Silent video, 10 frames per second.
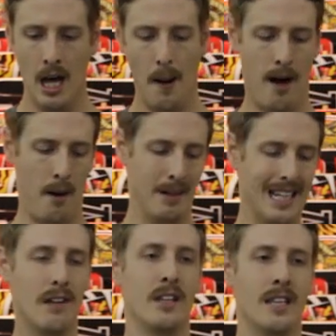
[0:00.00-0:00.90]
but
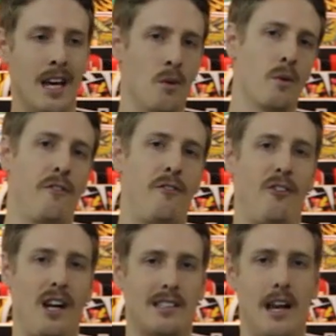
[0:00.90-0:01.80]
even then, with the
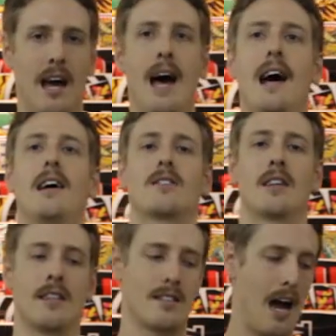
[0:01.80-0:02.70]
flex that it has
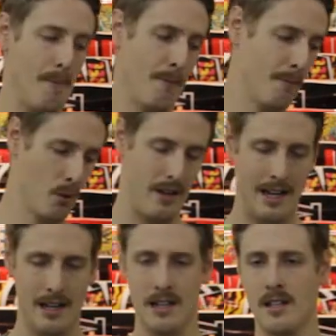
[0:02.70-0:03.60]
and the type of board that
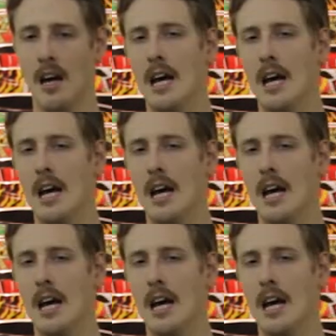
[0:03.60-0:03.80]
it is,